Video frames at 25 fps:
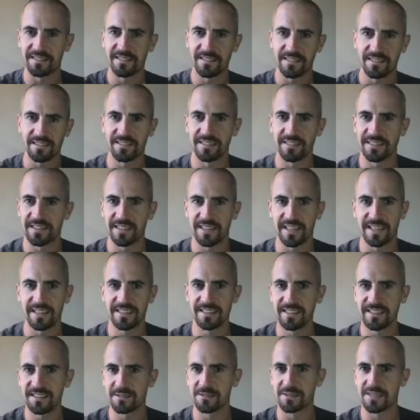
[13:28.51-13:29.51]
Uh, I don't
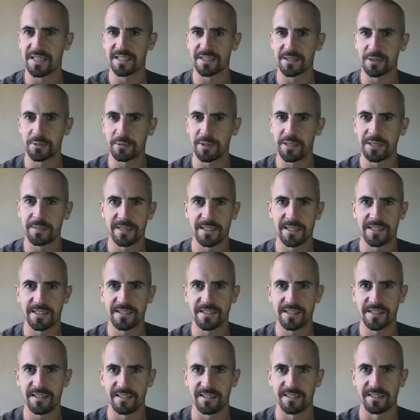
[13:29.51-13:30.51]
know. It was like 20 minutes
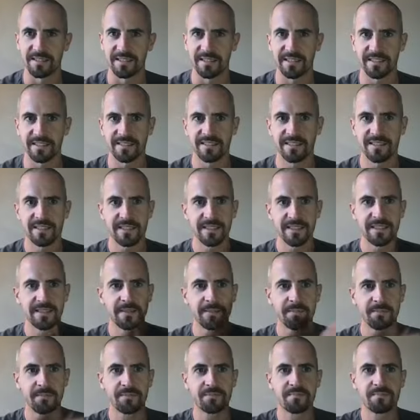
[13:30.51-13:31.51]
long, and
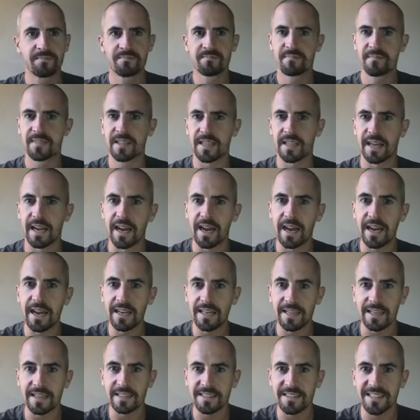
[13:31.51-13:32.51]
I
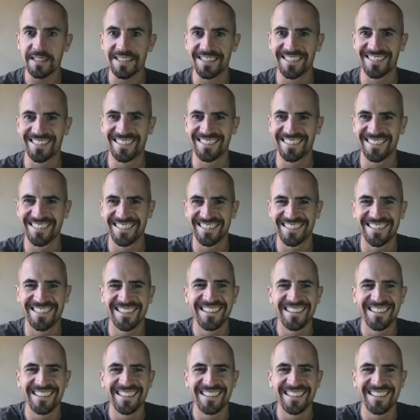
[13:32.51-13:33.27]
liked it.